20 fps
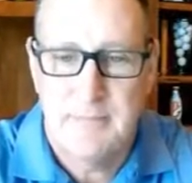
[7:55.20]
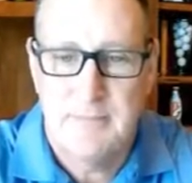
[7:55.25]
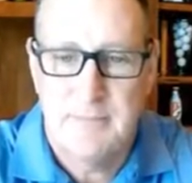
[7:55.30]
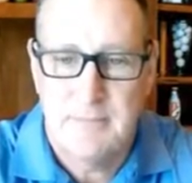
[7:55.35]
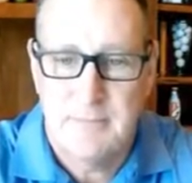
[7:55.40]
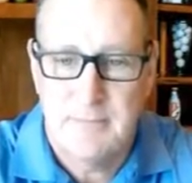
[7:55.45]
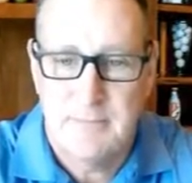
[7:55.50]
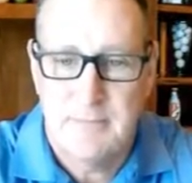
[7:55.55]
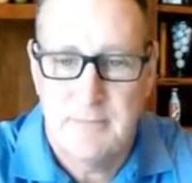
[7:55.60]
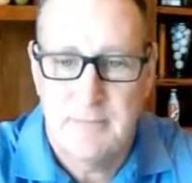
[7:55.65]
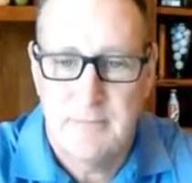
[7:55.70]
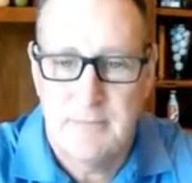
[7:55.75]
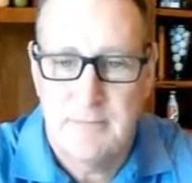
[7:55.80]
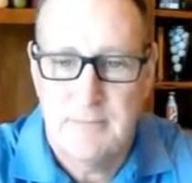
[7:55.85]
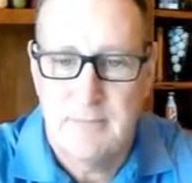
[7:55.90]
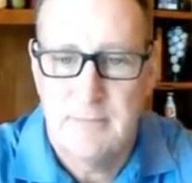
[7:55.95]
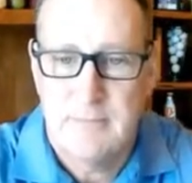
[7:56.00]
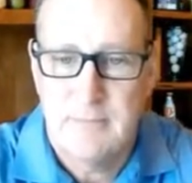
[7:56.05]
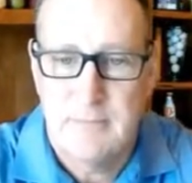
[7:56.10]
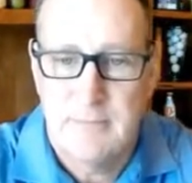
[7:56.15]

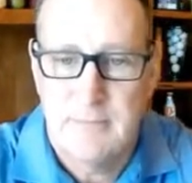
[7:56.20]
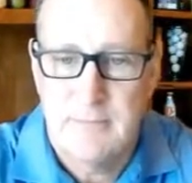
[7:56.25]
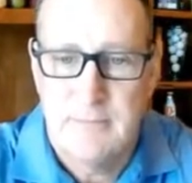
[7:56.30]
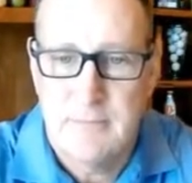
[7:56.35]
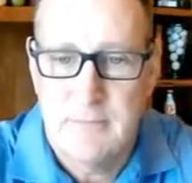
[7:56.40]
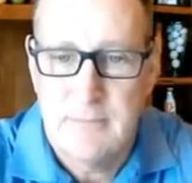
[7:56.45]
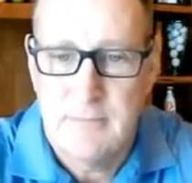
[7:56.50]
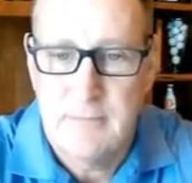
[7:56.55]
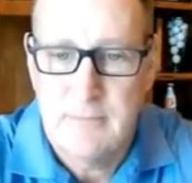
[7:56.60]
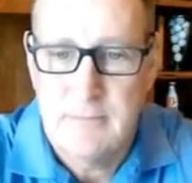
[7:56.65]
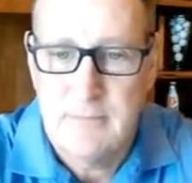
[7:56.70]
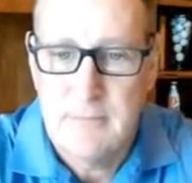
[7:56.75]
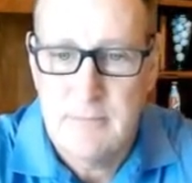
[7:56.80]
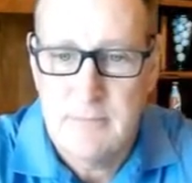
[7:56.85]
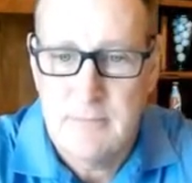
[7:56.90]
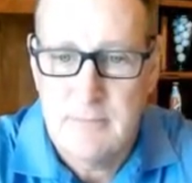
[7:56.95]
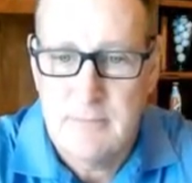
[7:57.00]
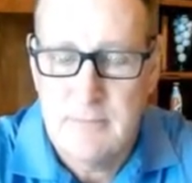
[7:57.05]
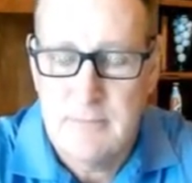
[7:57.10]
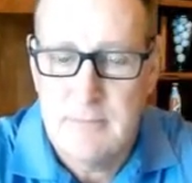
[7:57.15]

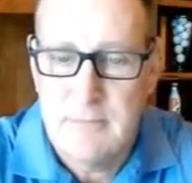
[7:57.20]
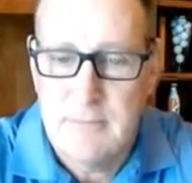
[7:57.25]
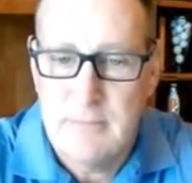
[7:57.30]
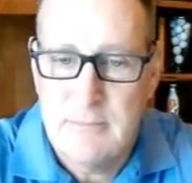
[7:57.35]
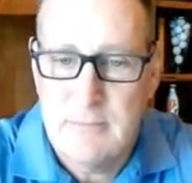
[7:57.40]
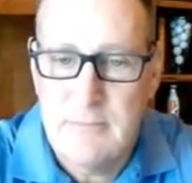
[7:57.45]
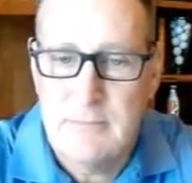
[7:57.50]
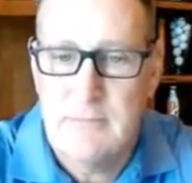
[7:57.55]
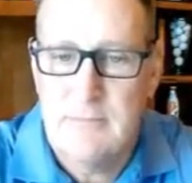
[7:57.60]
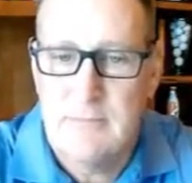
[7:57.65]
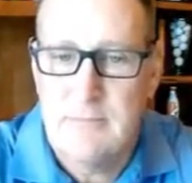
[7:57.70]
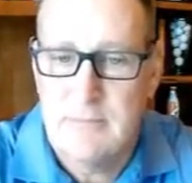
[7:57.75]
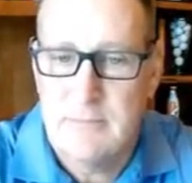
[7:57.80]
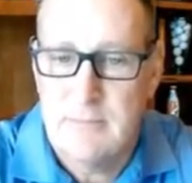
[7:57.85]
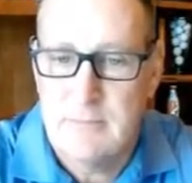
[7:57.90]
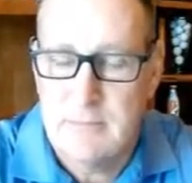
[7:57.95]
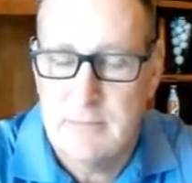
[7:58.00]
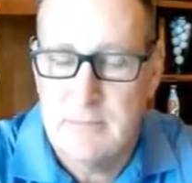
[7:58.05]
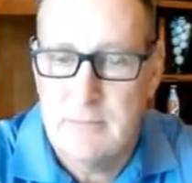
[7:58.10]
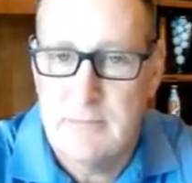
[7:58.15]

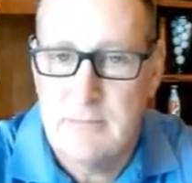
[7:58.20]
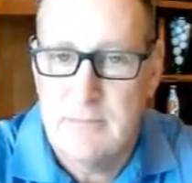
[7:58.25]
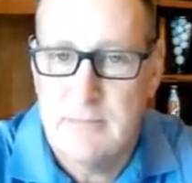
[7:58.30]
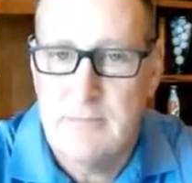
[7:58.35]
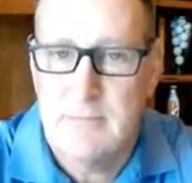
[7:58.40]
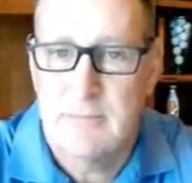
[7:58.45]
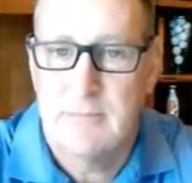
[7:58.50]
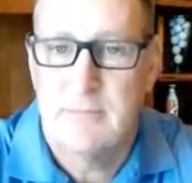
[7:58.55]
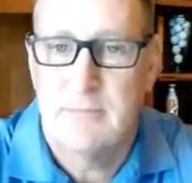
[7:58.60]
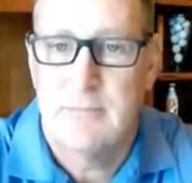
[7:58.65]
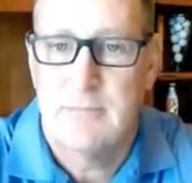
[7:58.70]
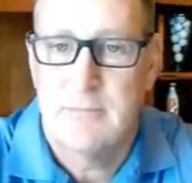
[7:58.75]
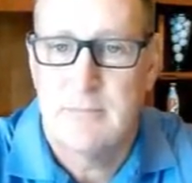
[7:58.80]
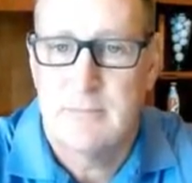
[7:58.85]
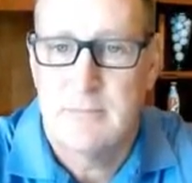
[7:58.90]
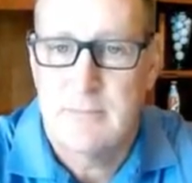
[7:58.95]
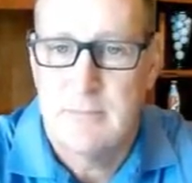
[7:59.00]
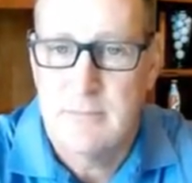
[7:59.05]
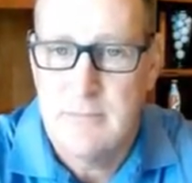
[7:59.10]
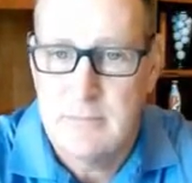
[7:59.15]

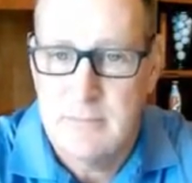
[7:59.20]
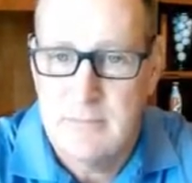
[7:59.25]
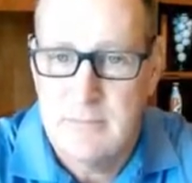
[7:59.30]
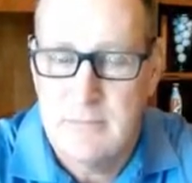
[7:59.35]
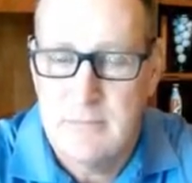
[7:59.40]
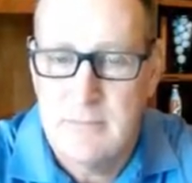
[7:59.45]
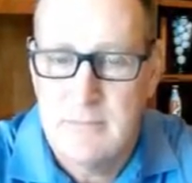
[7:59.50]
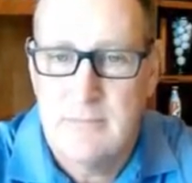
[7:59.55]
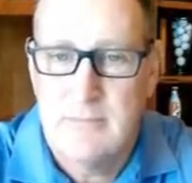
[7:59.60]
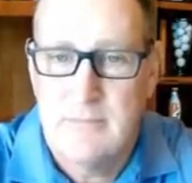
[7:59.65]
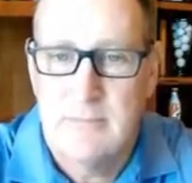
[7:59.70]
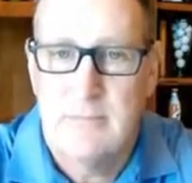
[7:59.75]
[no speech]